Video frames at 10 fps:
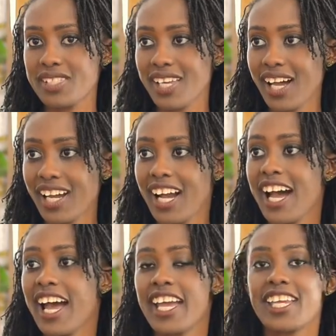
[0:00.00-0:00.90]
stuck,
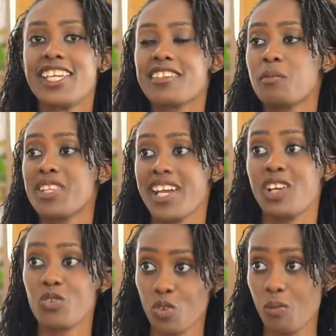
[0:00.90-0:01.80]
it doesn't mean that I
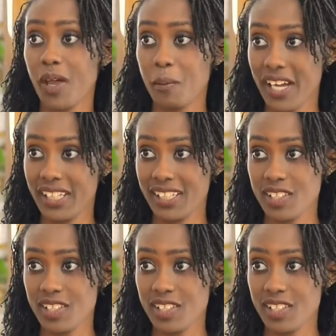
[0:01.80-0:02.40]
lose all my money.